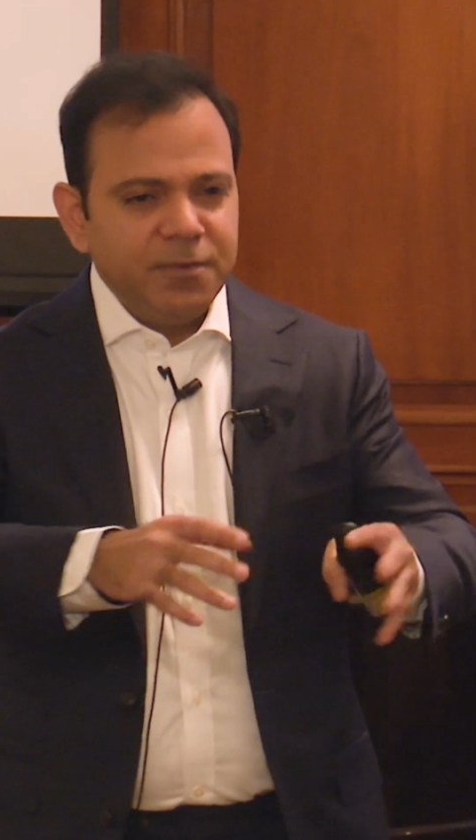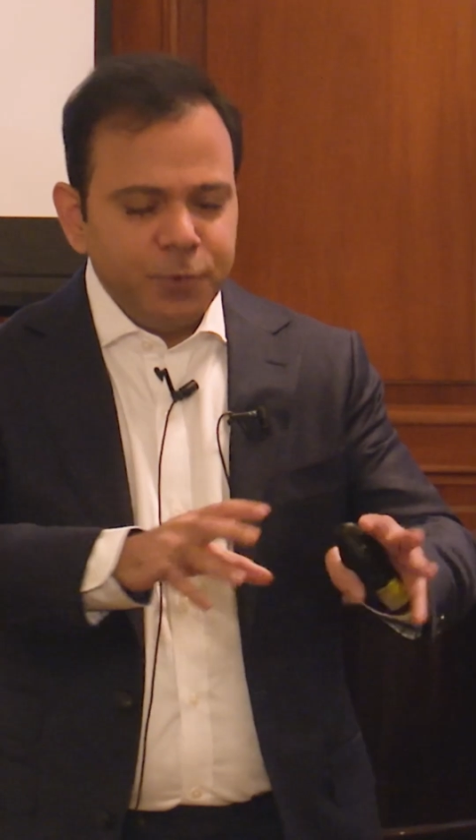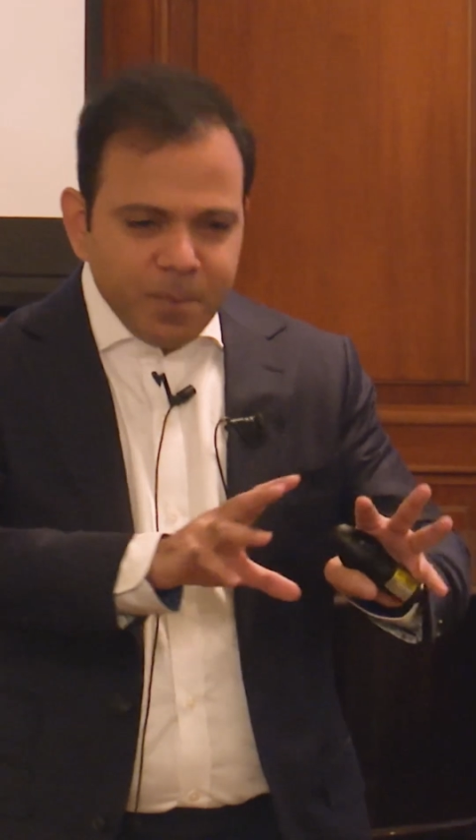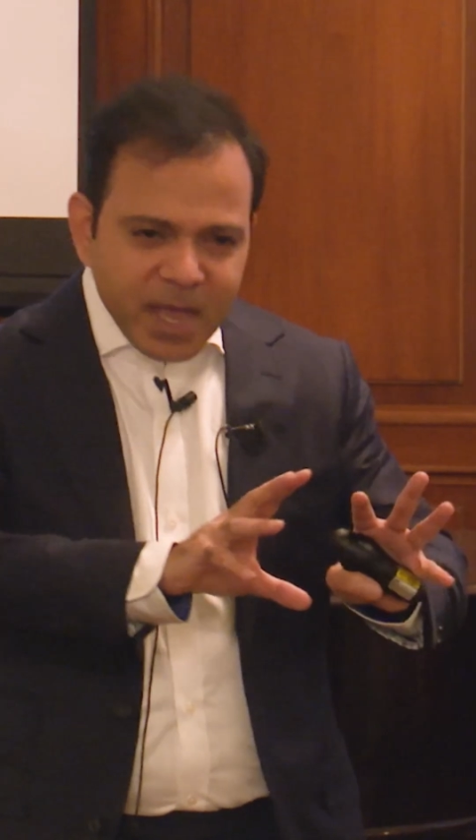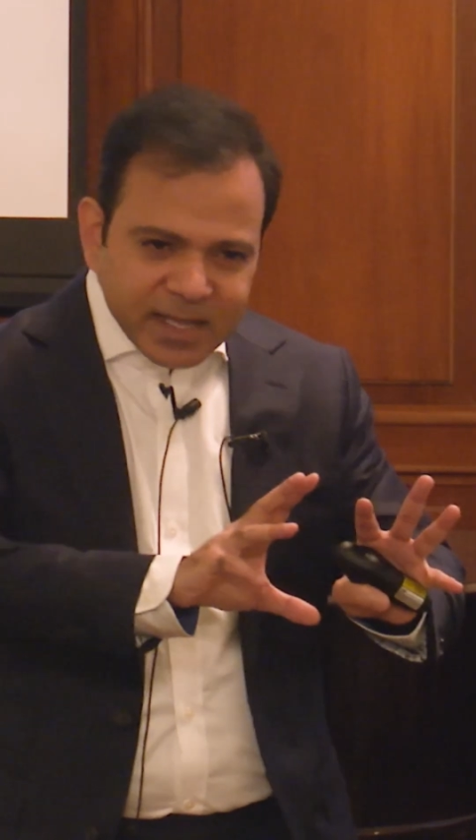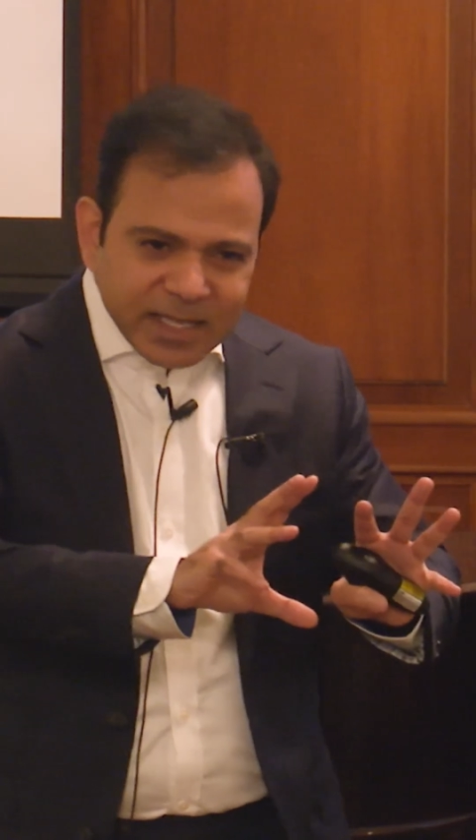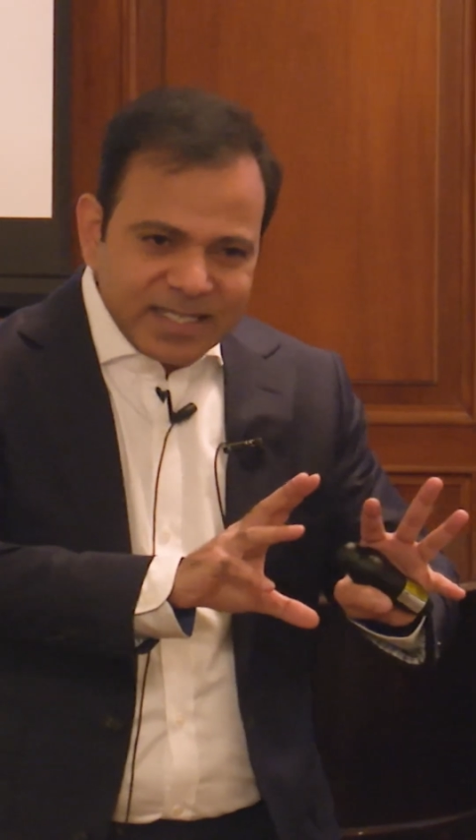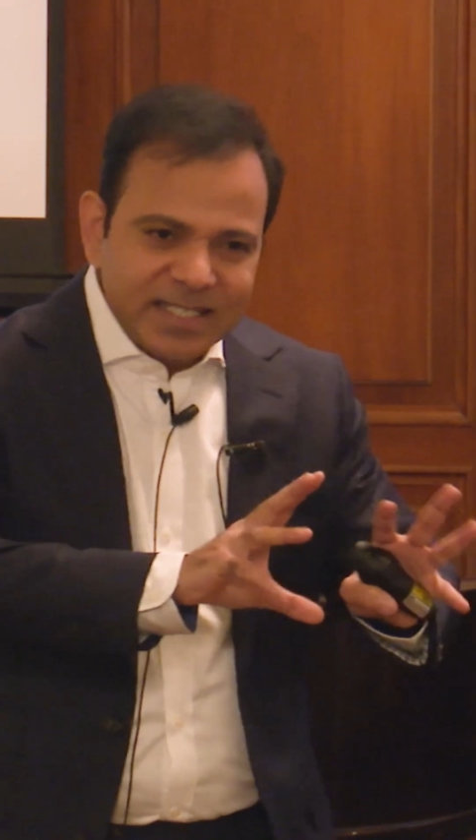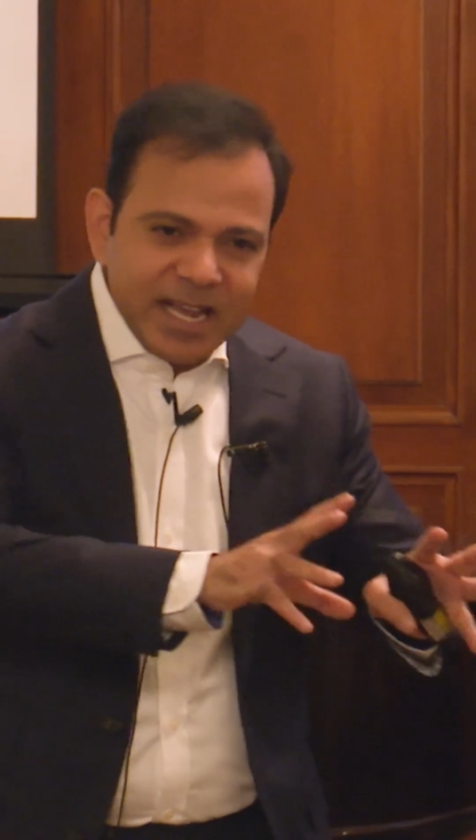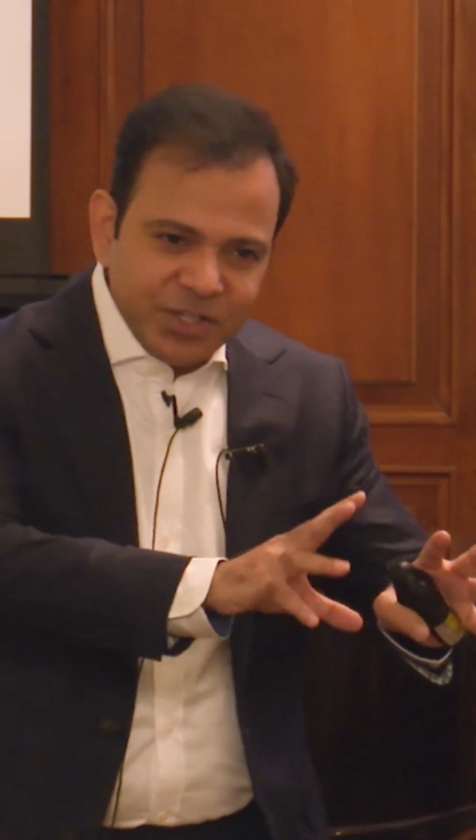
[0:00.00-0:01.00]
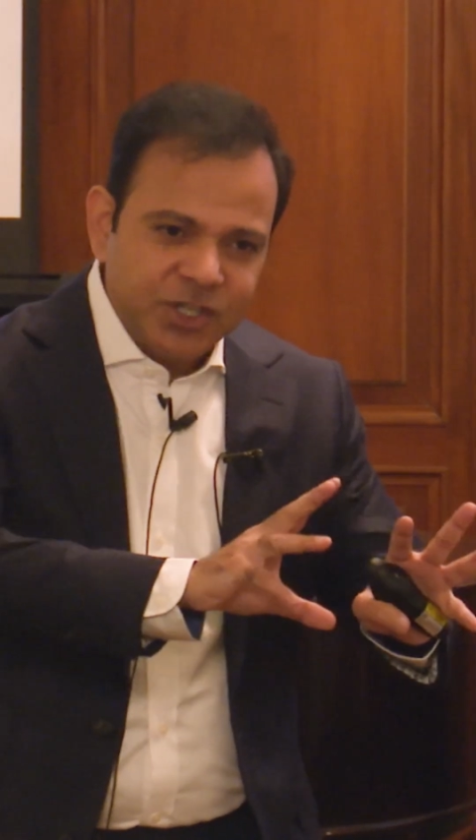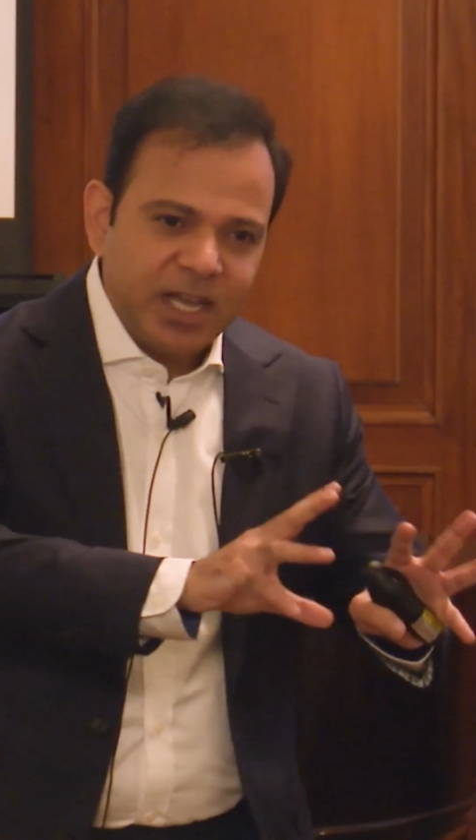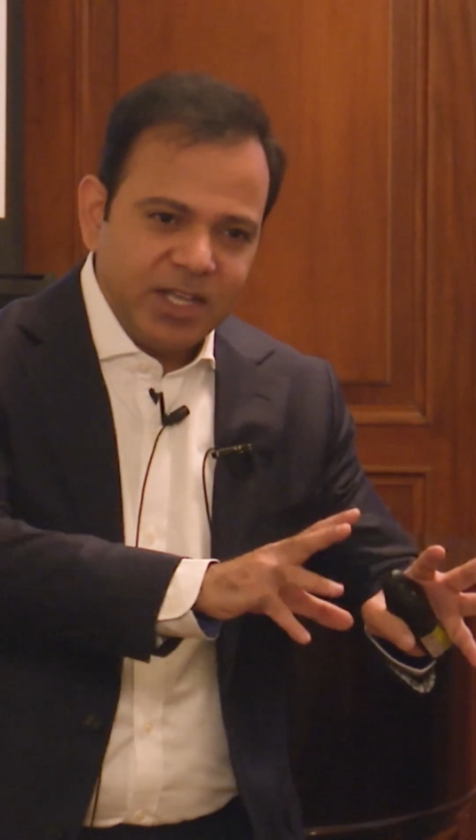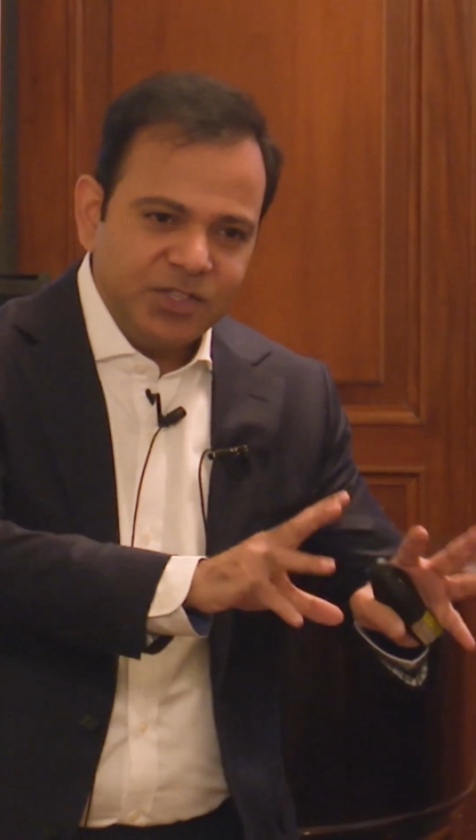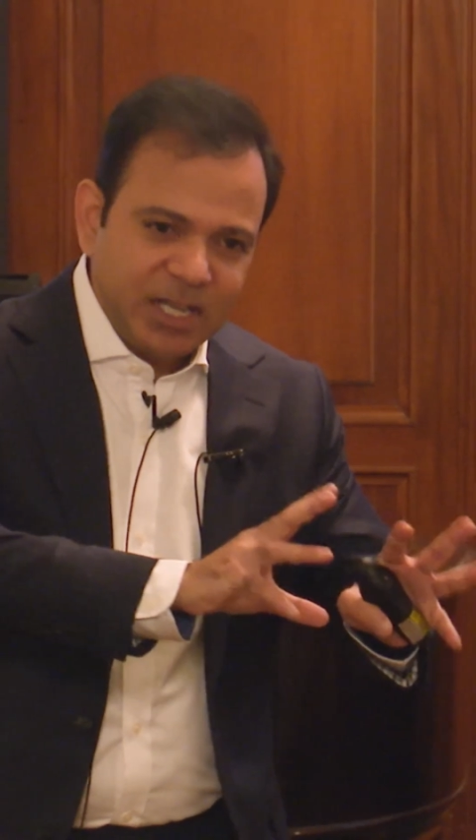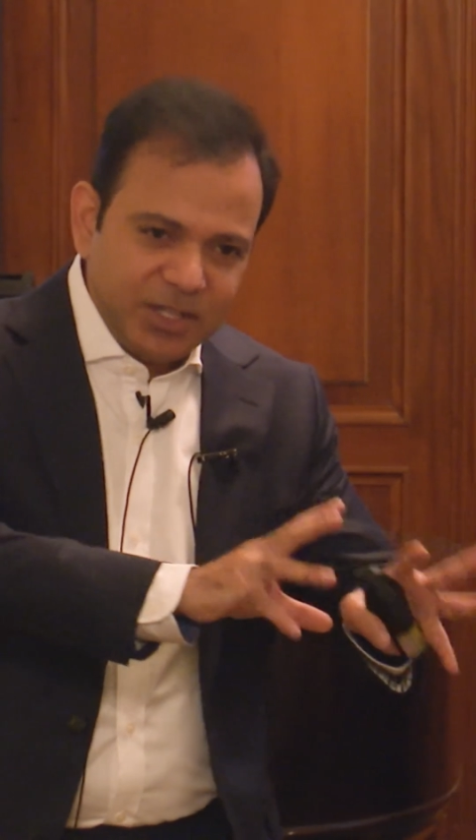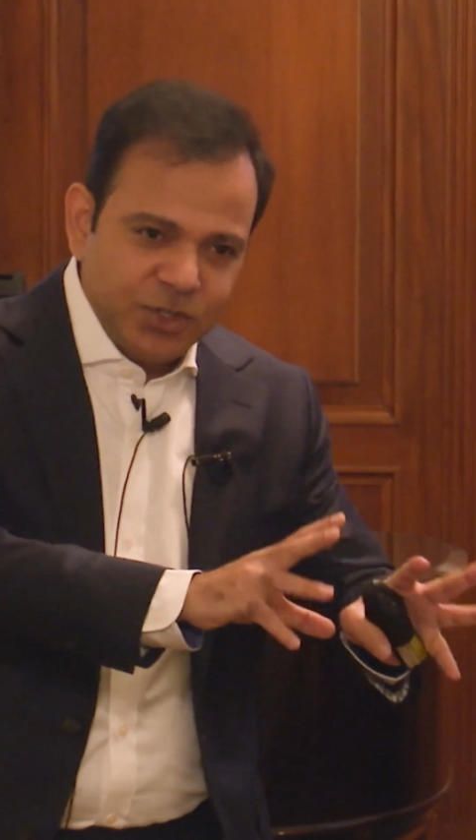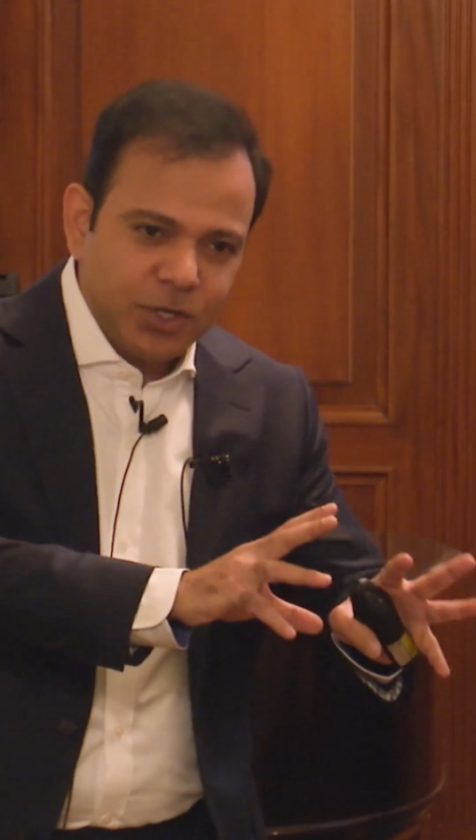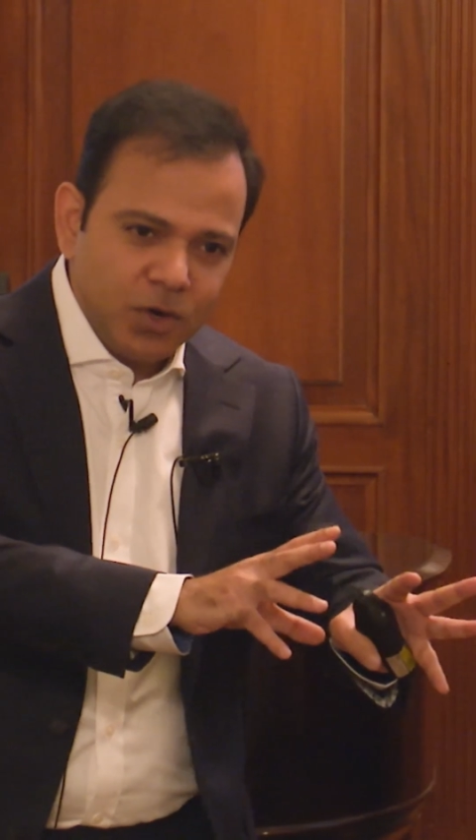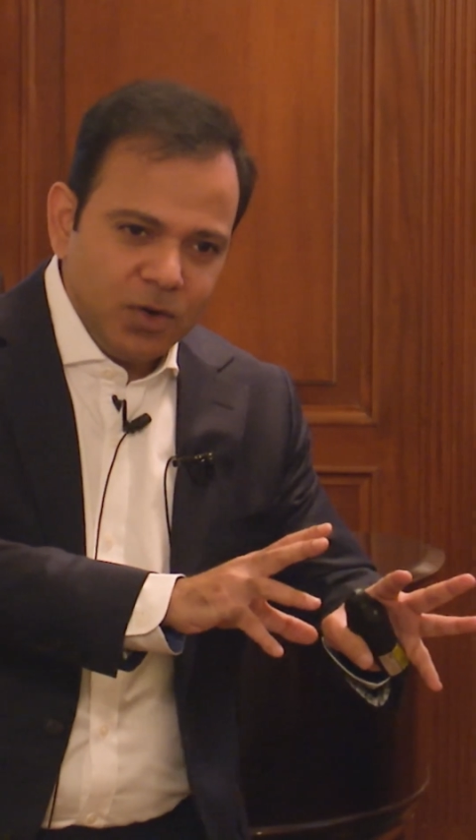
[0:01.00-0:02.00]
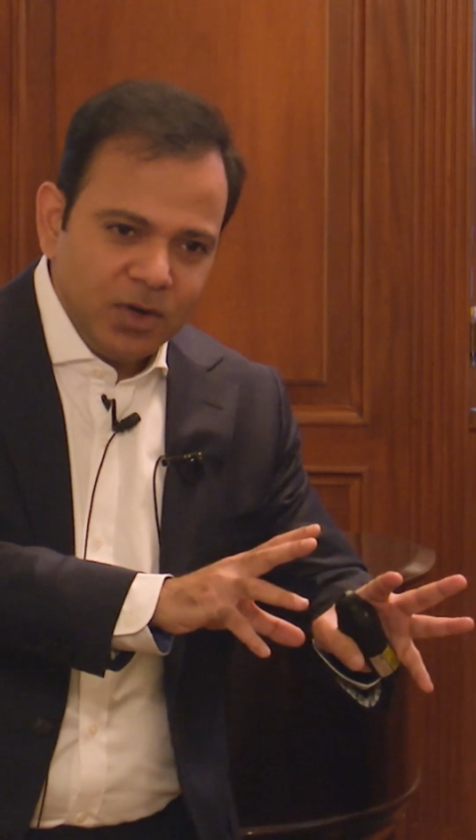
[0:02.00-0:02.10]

If you make any state change in zero,